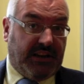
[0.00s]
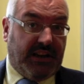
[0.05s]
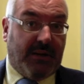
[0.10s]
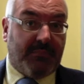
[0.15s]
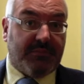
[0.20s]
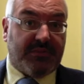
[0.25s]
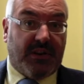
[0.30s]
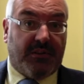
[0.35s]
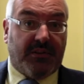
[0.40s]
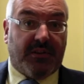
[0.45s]

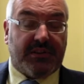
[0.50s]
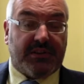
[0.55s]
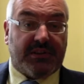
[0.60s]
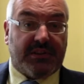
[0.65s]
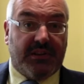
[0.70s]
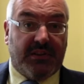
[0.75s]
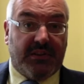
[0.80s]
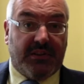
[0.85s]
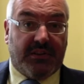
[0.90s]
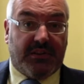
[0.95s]
clamp down on
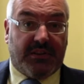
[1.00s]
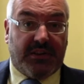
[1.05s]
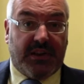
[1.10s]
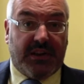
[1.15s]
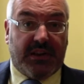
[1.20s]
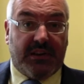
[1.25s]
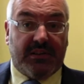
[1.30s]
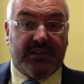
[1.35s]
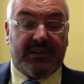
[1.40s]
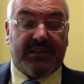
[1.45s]
certain
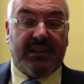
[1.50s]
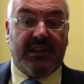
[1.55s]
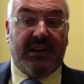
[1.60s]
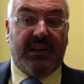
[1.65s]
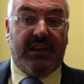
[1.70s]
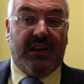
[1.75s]
things,